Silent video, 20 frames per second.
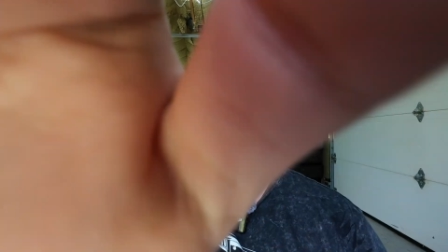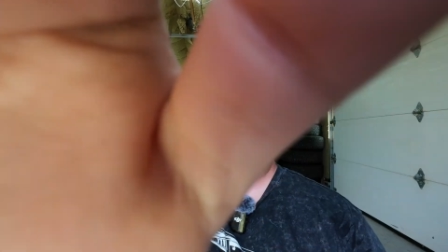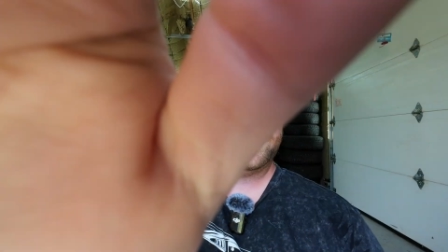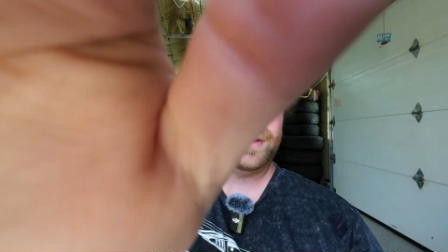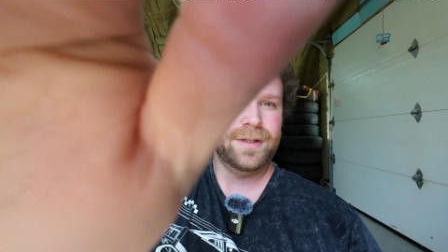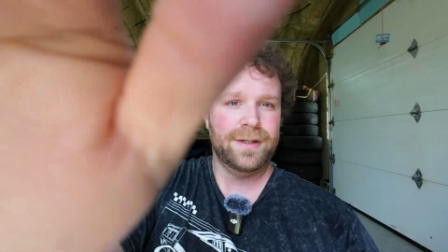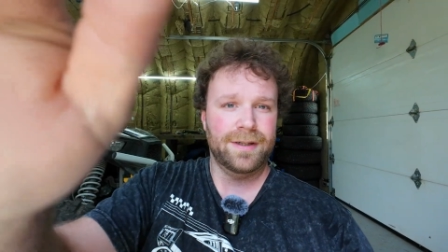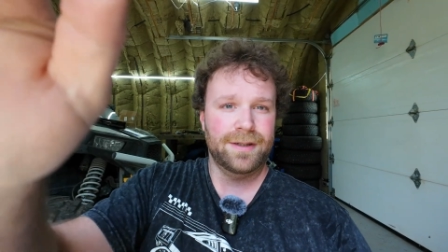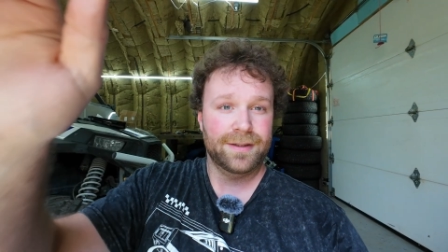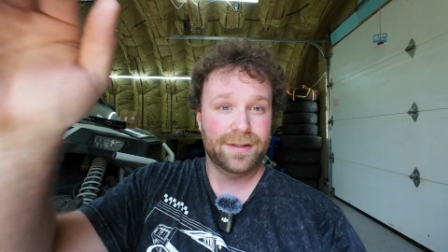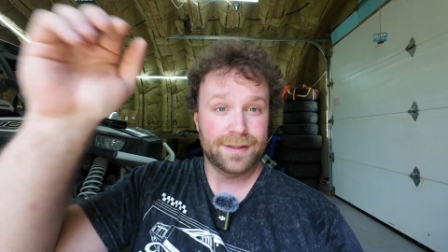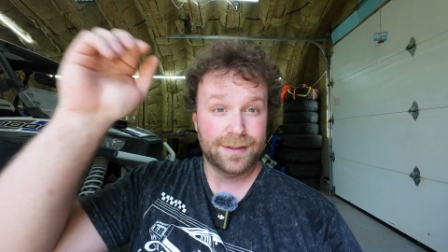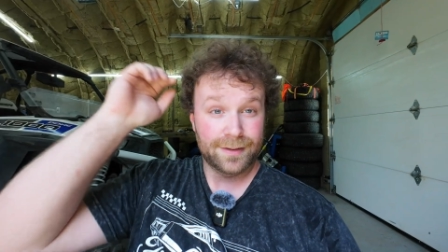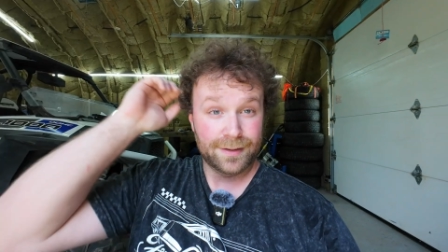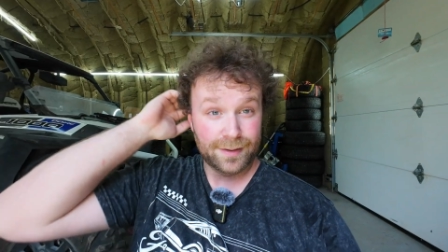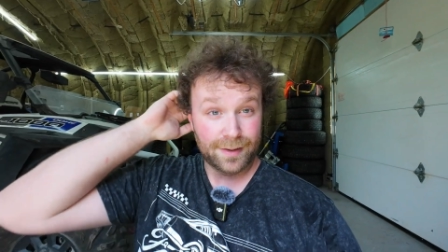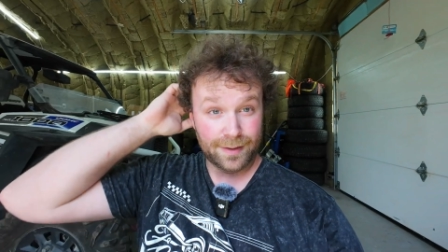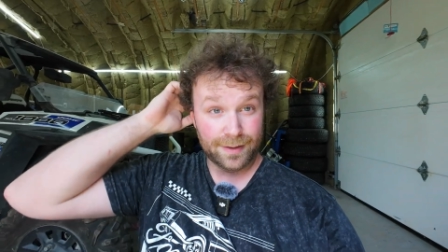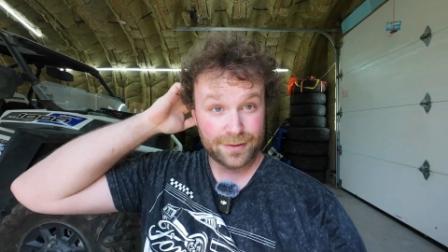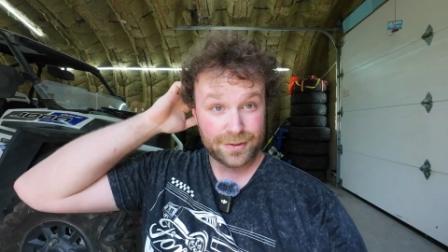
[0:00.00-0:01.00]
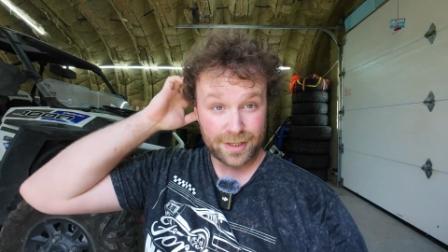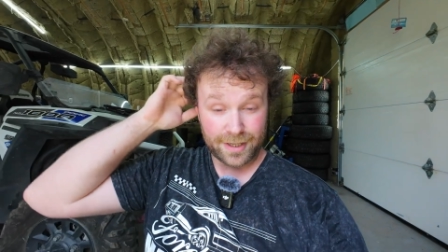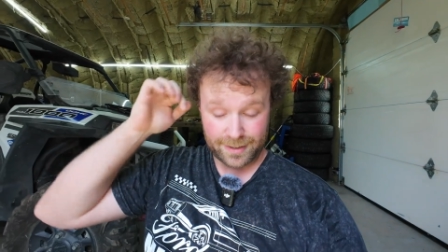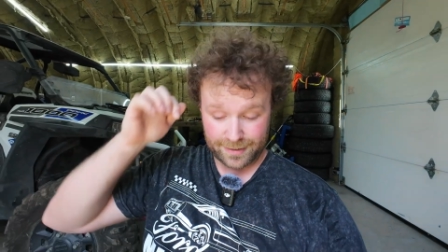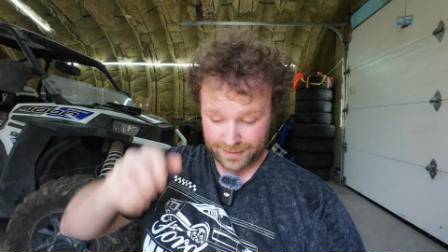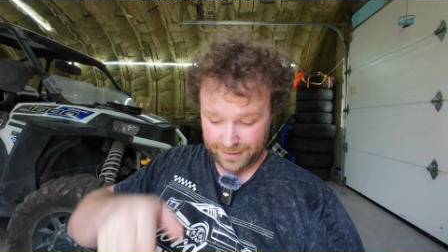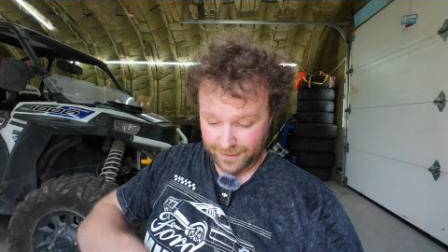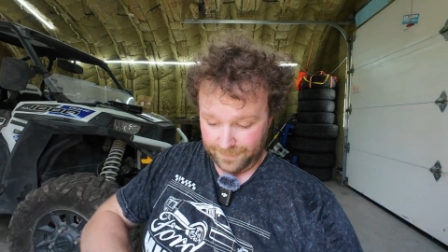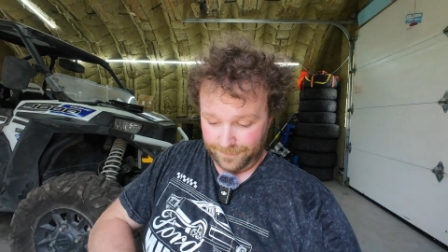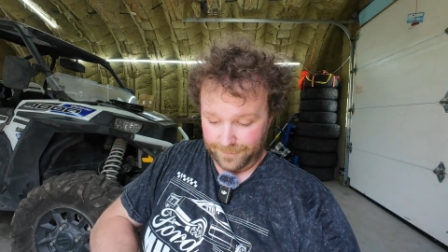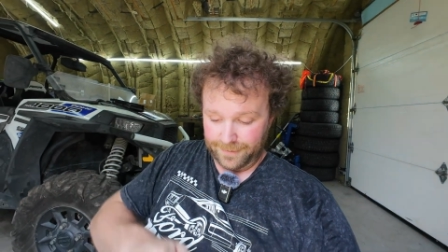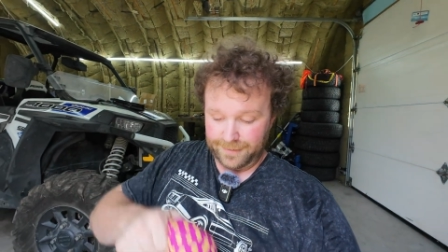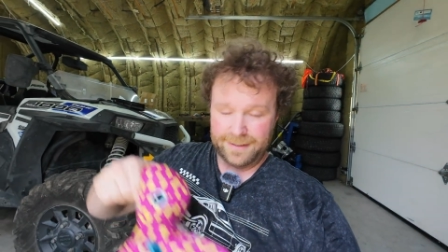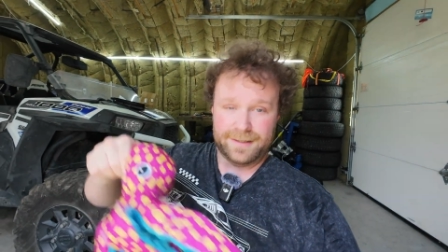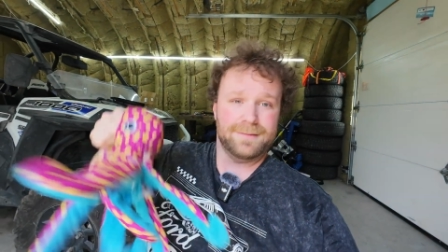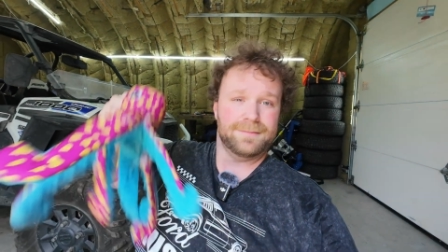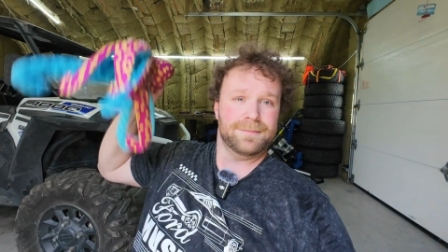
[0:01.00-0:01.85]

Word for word: screens. Oh, I'm gonna try this differently.